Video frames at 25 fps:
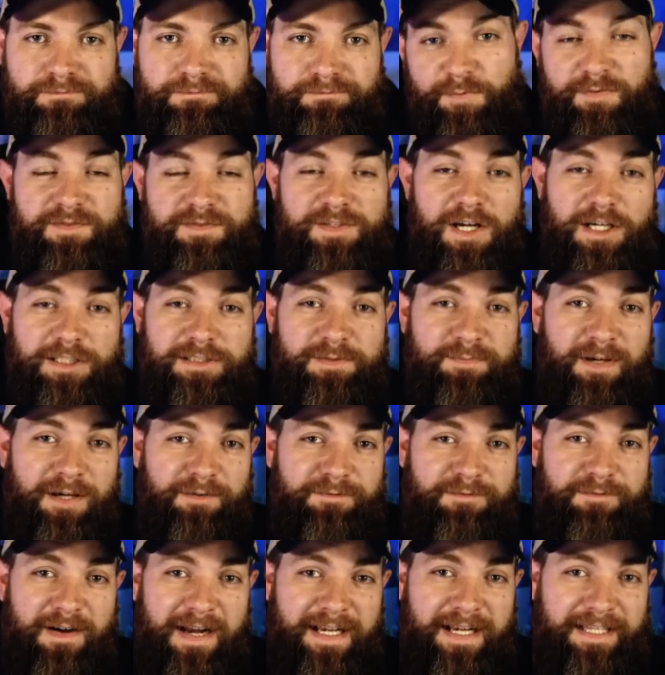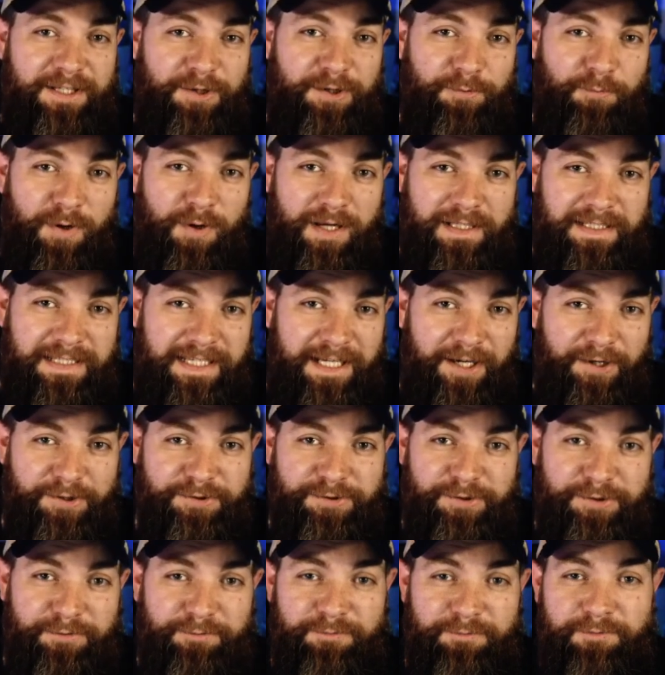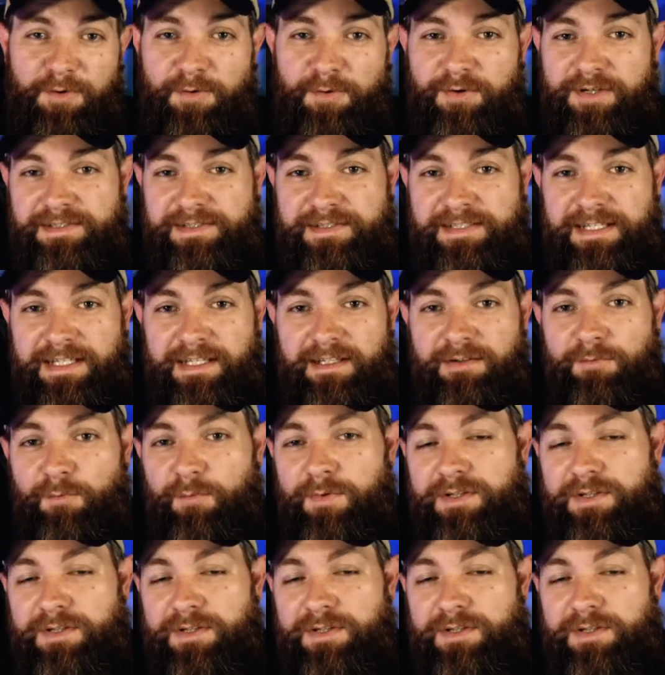So we talked about finding your one character and focusing.